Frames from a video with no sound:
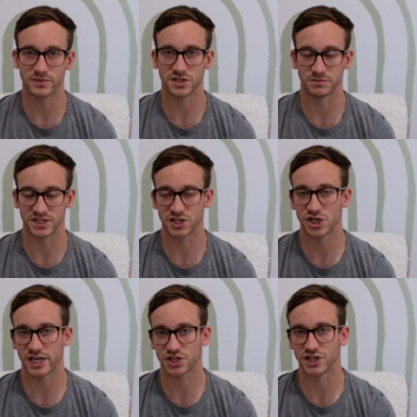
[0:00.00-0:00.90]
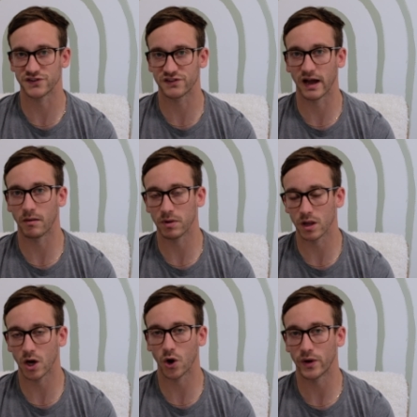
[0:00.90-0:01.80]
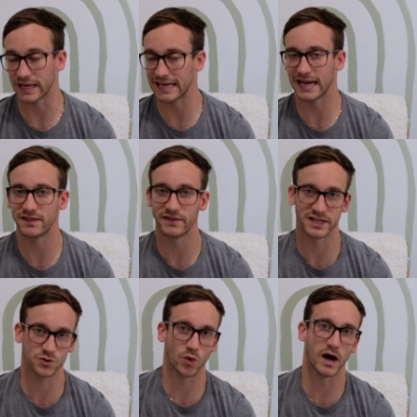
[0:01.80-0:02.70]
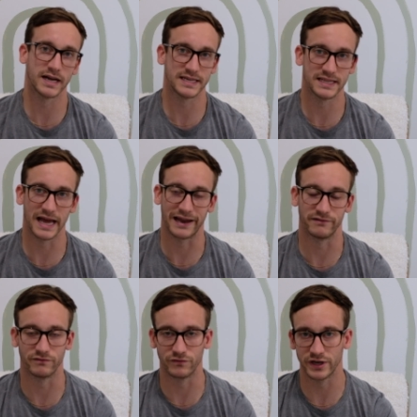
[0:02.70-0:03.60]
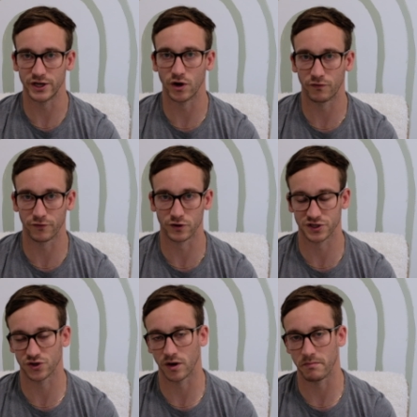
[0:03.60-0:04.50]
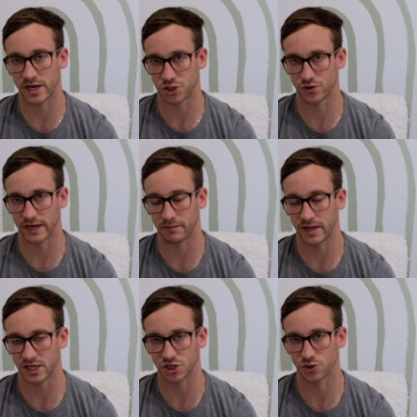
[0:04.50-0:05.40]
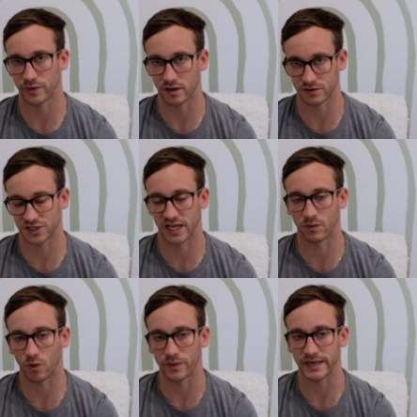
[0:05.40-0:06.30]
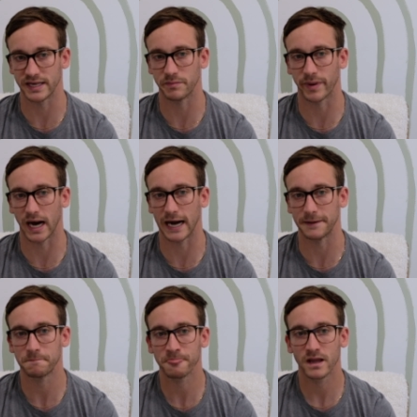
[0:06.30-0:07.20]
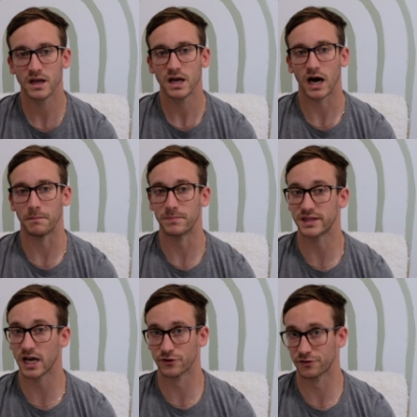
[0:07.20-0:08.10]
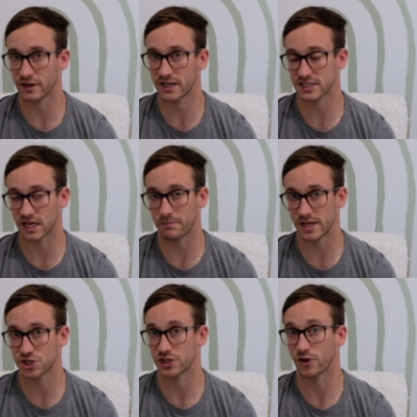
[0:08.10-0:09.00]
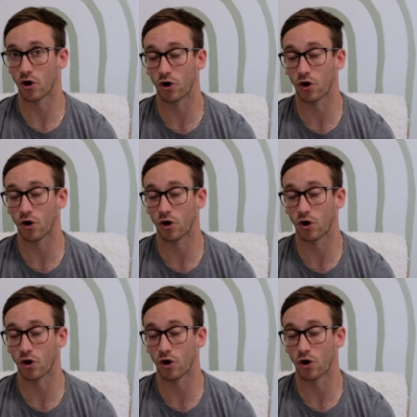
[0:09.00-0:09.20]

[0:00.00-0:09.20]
suggestions down below. And again, that's why I did that video first on measuring and making sure we understand what we need to buy. But the other thing is, I mentioned the